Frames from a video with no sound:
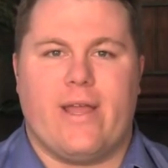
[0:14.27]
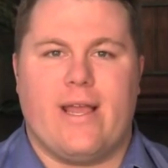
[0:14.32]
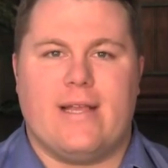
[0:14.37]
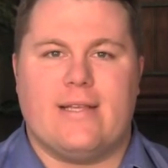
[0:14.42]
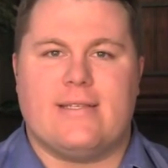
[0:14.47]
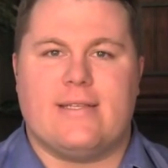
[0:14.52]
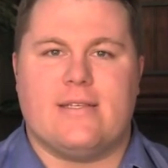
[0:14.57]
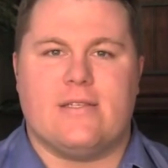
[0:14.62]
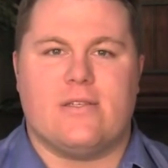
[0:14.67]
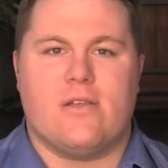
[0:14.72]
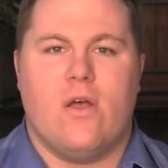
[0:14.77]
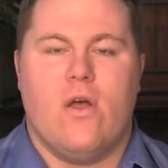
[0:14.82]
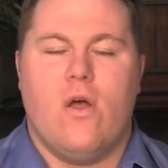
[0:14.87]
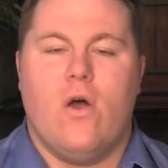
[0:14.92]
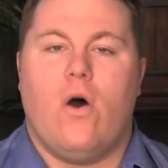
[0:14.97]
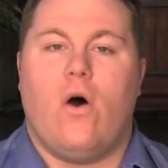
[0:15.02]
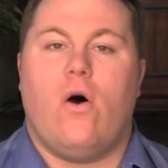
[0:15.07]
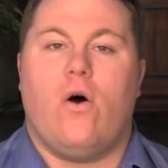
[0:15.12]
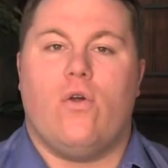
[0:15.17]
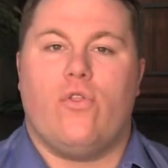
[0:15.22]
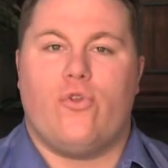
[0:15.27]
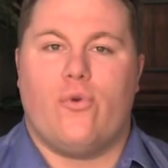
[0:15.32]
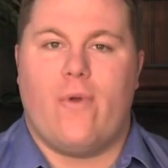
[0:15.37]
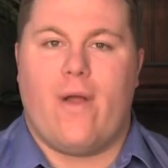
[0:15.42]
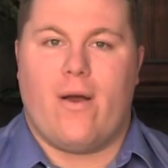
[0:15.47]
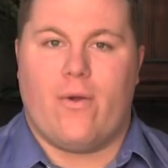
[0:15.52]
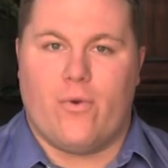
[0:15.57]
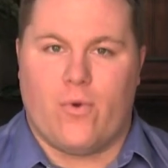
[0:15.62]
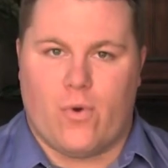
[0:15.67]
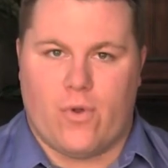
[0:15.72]
cases all
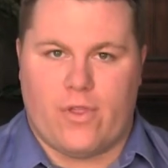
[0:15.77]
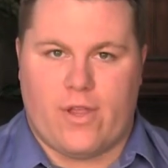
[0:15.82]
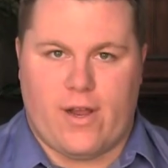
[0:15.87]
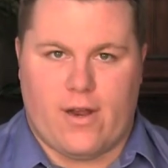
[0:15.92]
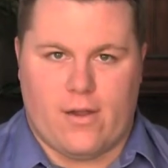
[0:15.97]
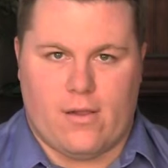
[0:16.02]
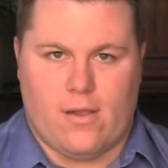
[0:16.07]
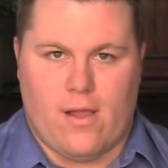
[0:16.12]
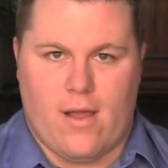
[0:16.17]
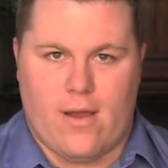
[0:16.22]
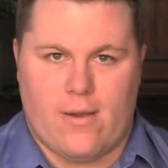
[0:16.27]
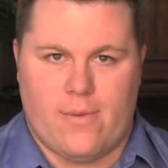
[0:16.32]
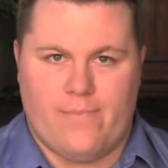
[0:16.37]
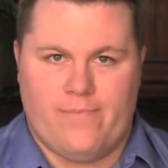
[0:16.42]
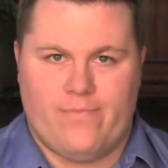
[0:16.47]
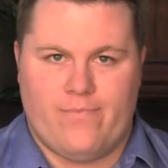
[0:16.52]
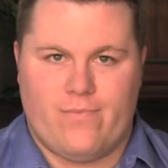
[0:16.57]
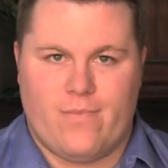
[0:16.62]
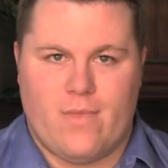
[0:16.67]
throughout North Carolina.